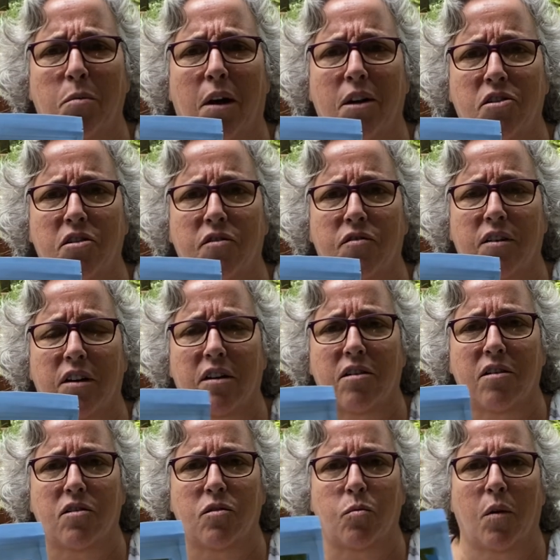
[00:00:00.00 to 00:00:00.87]
much of it,
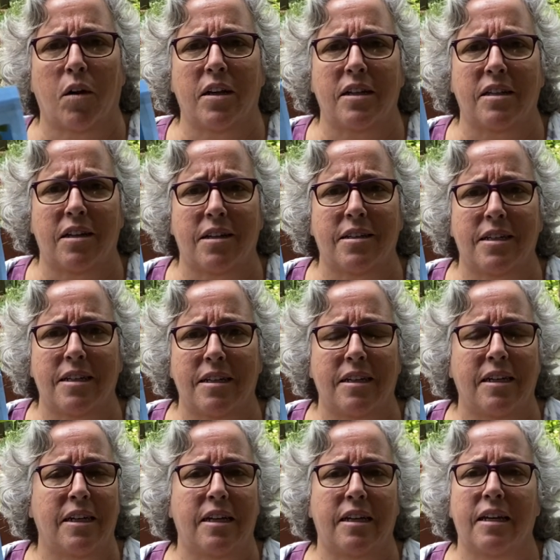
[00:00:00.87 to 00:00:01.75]
because what it doesn't
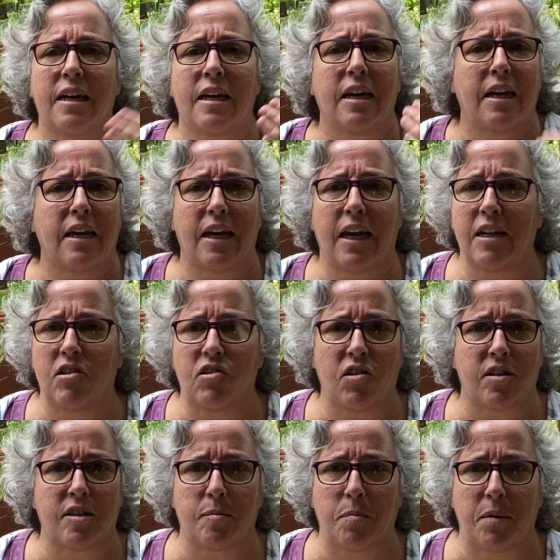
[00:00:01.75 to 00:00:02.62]
need, it
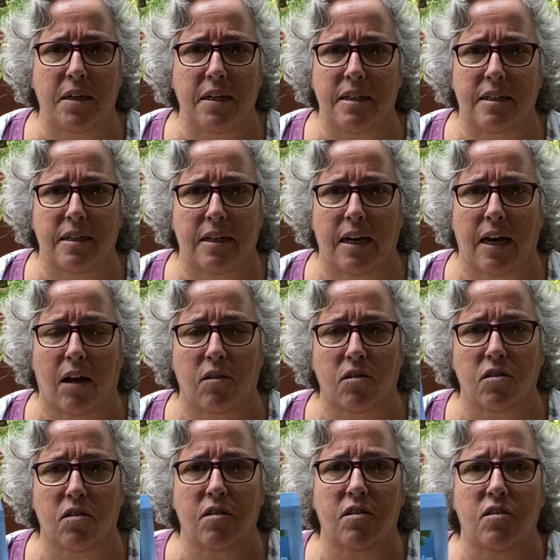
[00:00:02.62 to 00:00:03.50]
just pees it
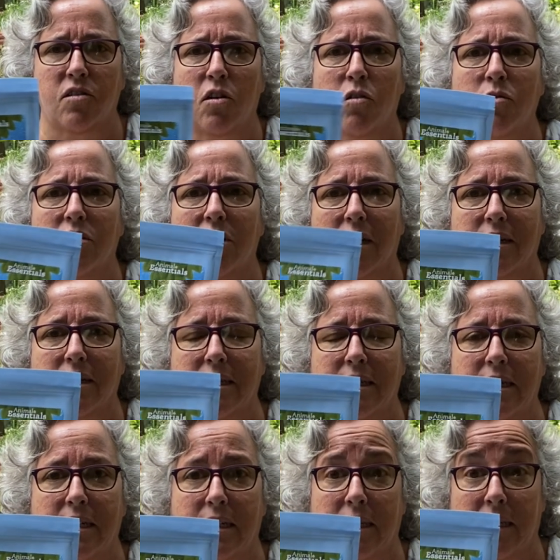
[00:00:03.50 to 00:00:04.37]
out. So there's no
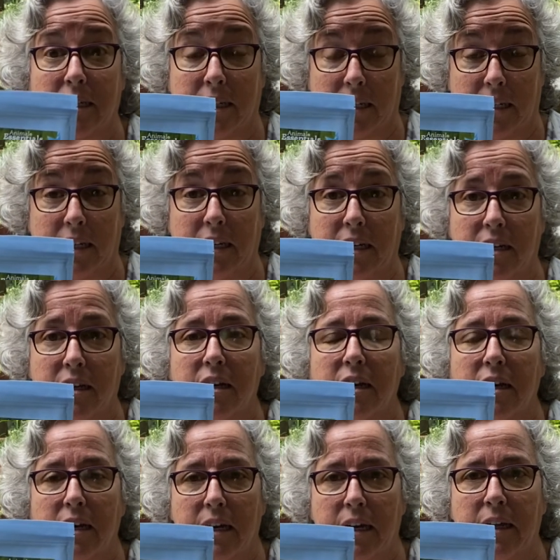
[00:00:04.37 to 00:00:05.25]
toxicity
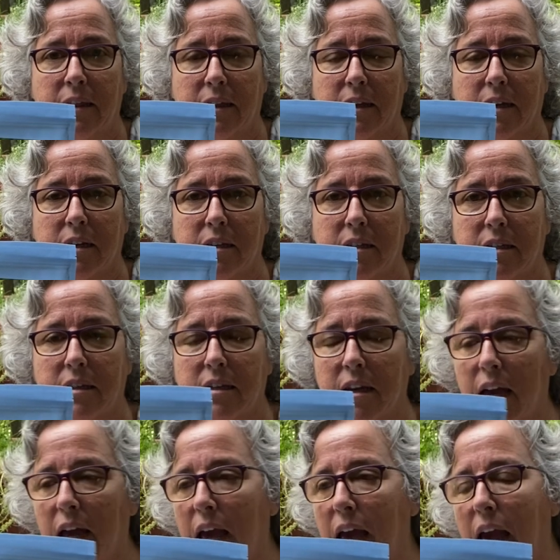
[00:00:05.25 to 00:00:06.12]
in this.
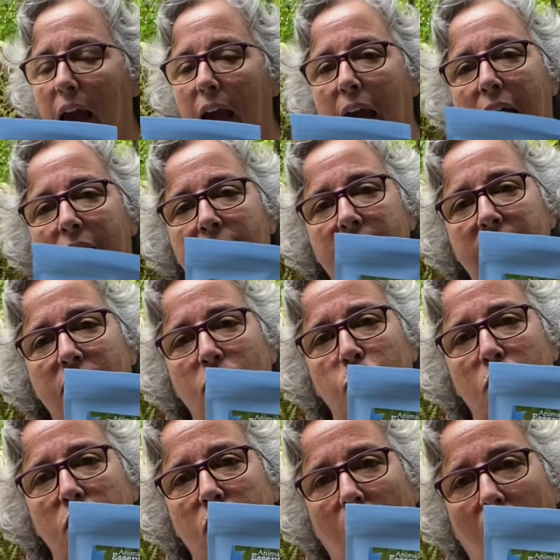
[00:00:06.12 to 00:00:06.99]
And
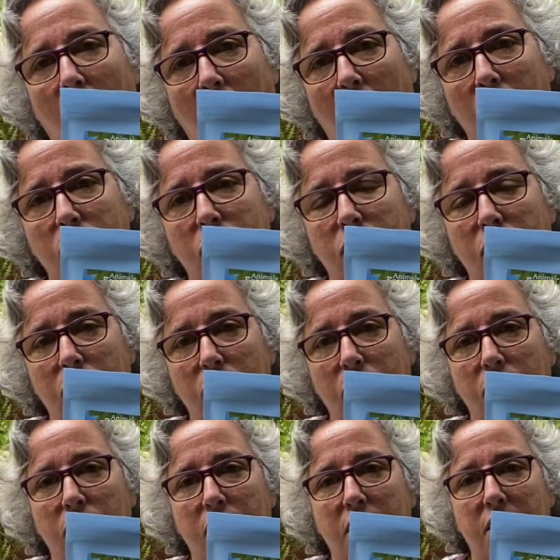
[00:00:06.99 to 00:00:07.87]
this was also
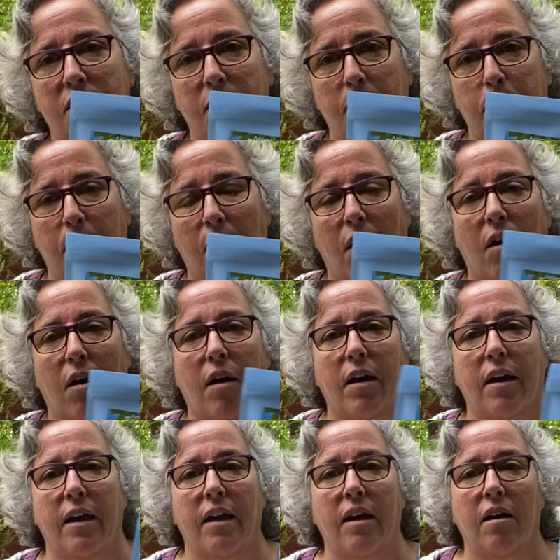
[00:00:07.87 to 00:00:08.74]
good to
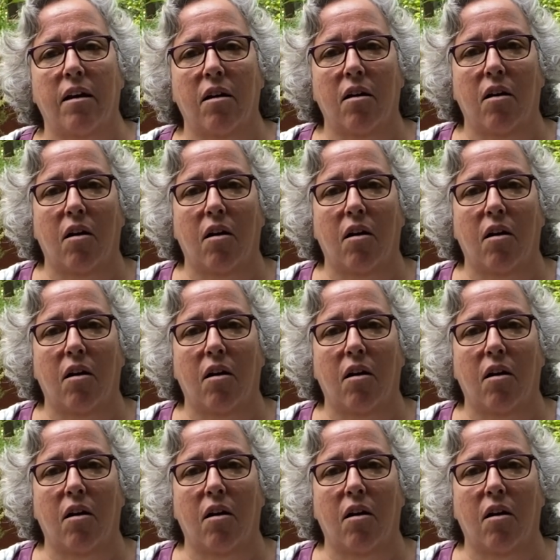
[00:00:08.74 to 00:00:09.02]
buy